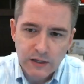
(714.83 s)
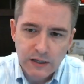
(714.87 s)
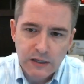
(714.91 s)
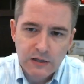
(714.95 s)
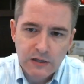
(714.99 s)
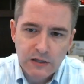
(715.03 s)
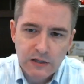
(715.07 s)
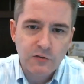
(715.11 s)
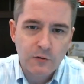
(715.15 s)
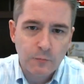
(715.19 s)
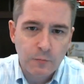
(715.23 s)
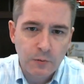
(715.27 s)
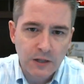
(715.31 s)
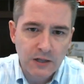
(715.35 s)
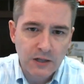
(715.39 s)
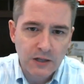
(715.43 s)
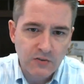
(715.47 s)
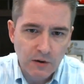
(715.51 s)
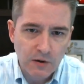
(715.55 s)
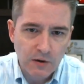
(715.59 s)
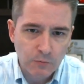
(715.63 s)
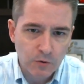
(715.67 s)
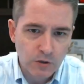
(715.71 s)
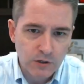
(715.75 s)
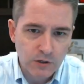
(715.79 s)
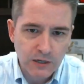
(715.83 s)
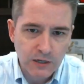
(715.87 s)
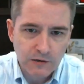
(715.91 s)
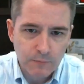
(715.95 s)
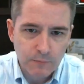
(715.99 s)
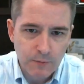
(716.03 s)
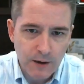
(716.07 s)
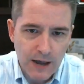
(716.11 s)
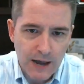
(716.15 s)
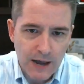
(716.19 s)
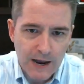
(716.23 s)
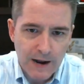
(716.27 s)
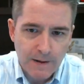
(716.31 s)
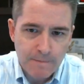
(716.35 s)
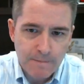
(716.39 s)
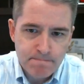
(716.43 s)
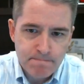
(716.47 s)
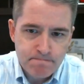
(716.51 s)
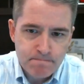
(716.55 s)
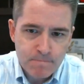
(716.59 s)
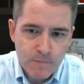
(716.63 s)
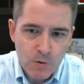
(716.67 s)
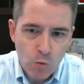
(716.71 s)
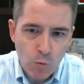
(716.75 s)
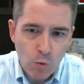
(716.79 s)
is the place I'm looking to buy,
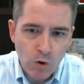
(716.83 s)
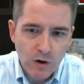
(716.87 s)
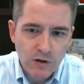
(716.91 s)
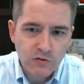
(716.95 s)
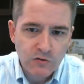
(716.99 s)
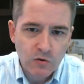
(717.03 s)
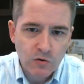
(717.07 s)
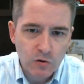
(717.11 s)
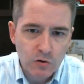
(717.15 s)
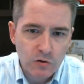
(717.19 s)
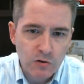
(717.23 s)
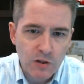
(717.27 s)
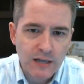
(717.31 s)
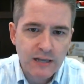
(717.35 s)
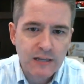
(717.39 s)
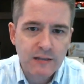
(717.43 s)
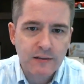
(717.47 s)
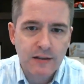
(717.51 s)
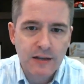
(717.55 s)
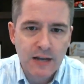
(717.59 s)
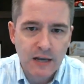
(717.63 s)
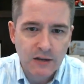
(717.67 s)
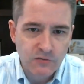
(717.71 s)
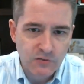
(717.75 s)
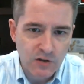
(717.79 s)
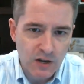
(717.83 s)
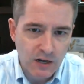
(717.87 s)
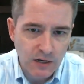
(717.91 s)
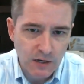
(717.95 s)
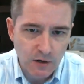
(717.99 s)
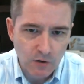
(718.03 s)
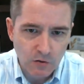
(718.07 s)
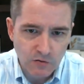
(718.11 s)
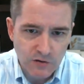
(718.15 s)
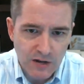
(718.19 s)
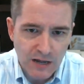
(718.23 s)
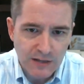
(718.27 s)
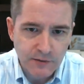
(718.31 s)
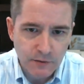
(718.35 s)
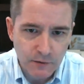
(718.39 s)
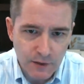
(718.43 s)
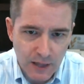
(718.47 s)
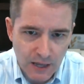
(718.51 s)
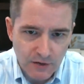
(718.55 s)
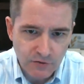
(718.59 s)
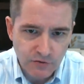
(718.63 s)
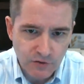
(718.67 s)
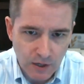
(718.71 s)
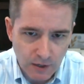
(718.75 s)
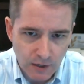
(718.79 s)
what does it look like in the next 10 years, not the
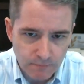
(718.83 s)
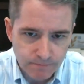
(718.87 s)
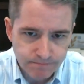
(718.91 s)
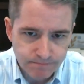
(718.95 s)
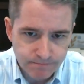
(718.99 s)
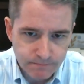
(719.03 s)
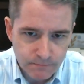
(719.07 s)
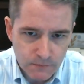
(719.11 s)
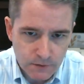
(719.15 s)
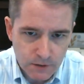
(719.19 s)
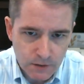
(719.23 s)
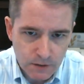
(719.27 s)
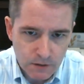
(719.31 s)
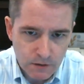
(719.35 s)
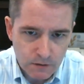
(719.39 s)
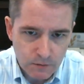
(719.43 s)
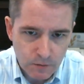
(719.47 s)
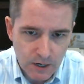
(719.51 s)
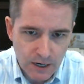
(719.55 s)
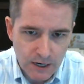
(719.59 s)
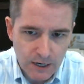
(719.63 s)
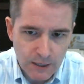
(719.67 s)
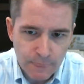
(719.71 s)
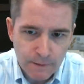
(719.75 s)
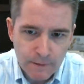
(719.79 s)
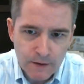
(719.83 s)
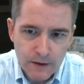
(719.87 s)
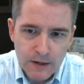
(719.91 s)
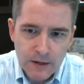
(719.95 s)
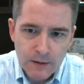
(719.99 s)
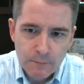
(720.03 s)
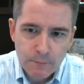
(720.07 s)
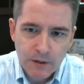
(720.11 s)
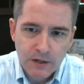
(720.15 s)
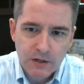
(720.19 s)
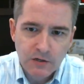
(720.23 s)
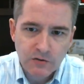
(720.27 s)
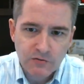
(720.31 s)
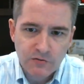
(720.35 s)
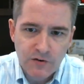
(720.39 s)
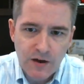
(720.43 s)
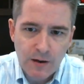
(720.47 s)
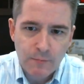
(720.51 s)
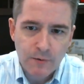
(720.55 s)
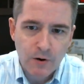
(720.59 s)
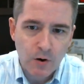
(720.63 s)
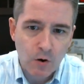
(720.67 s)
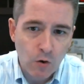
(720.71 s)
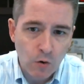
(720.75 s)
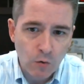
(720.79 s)
last 10, right? Because if
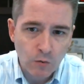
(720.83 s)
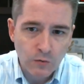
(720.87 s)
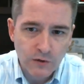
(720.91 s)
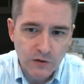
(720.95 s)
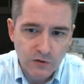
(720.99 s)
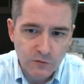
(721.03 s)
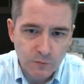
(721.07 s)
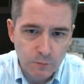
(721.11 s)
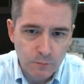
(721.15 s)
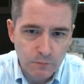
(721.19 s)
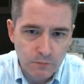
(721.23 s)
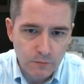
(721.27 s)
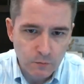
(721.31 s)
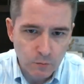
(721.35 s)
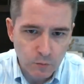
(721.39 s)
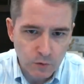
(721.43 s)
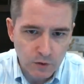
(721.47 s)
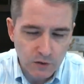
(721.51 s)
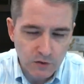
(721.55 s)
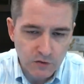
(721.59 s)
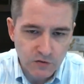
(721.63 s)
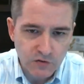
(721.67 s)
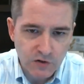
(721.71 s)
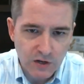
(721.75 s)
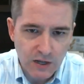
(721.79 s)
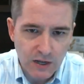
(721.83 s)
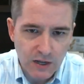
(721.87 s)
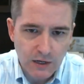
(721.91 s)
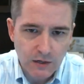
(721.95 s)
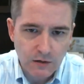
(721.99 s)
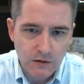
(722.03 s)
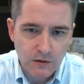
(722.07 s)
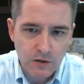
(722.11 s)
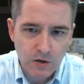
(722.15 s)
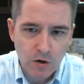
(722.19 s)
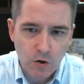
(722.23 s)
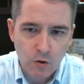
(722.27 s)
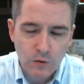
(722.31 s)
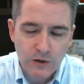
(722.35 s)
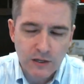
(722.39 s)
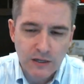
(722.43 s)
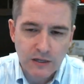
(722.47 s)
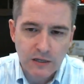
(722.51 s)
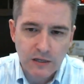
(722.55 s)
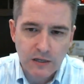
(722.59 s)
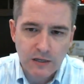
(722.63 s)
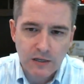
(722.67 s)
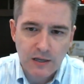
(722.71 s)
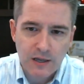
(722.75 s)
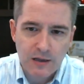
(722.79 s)
I'm going to own this real estate,
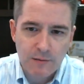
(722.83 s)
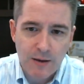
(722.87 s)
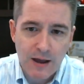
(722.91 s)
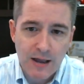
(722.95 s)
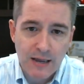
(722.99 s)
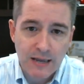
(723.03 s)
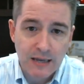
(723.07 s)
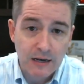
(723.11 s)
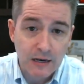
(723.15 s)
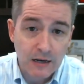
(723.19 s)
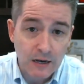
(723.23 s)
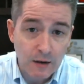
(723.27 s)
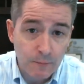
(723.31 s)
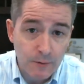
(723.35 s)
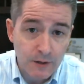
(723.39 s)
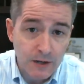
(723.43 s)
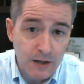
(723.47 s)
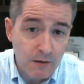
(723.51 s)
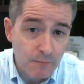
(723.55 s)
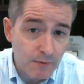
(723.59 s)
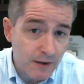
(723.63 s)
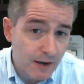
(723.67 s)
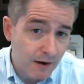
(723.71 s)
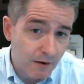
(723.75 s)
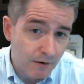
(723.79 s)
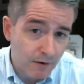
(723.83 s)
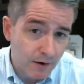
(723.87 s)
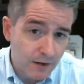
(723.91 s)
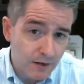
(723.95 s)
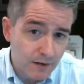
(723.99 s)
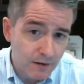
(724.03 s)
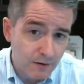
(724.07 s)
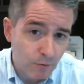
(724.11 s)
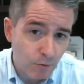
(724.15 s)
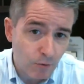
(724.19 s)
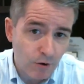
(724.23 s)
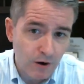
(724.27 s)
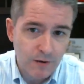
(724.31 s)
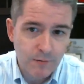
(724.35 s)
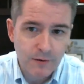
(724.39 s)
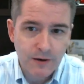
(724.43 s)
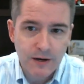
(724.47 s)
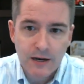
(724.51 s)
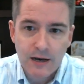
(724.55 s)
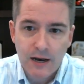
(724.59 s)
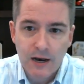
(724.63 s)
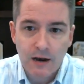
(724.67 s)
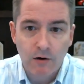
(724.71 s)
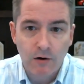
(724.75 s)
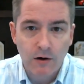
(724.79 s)
am I in an up and coming area, or am I in
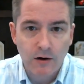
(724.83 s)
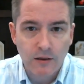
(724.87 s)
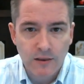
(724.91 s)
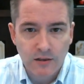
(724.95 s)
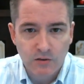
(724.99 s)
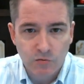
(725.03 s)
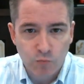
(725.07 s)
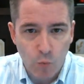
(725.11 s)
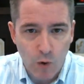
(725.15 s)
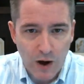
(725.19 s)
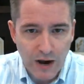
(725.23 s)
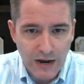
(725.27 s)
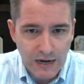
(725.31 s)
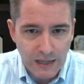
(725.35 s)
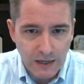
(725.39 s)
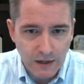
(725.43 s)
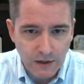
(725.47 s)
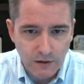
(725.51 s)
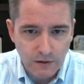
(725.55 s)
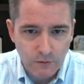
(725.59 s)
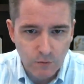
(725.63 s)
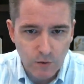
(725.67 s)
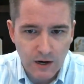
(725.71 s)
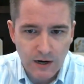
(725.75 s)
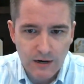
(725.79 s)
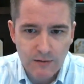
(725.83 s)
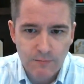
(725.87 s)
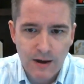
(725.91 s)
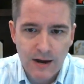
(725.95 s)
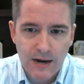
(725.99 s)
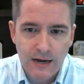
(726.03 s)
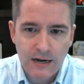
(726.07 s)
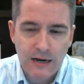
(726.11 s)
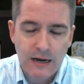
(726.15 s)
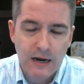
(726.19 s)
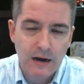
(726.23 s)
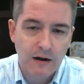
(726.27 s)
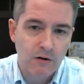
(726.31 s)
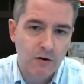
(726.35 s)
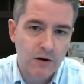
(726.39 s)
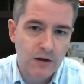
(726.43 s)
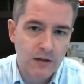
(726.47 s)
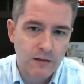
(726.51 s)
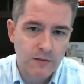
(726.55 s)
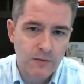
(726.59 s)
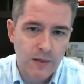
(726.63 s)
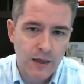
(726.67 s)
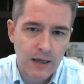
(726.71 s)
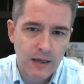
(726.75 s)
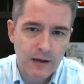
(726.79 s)
an area that's waning, right? Am I in an
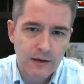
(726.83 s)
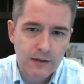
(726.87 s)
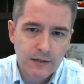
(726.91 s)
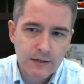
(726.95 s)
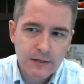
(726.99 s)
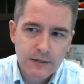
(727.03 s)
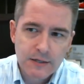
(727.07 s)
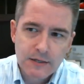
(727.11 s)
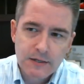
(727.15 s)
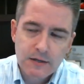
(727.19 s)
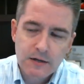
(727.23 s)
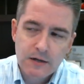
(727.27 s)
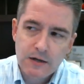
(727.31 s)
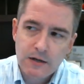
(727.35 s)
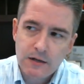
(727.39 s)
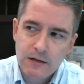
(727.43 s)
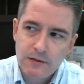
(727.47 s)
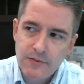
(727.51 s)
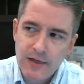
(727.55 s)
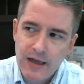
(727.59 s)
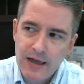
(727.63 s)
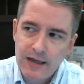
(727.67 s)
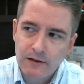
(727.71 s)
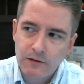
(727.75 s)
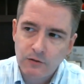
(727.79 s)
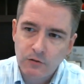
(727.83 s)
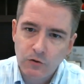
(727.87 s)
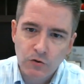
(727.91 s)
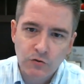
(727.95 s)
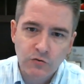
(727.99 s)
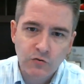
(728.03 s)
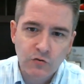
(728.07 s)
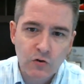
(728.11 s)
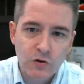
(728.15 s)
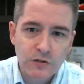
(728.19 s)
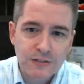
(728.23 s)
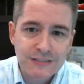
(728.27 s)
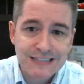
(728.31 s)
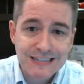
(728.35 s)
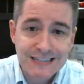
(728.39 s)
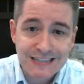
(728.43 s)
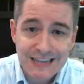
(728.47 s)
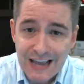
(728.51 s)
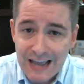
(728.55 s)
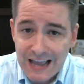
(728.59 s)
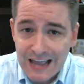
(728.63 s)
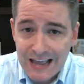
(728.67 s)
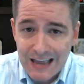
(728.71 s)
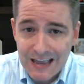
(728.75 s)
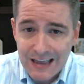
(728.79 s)
area that looks good
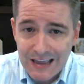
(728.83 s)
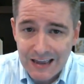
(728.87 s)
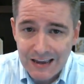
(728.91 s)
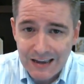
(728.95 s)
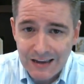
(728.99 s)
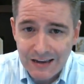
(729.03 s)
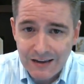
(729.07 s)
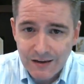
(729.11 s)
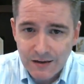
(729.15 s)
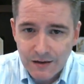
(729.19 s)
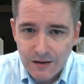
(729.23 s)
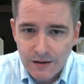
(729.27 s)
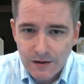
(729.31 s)
today,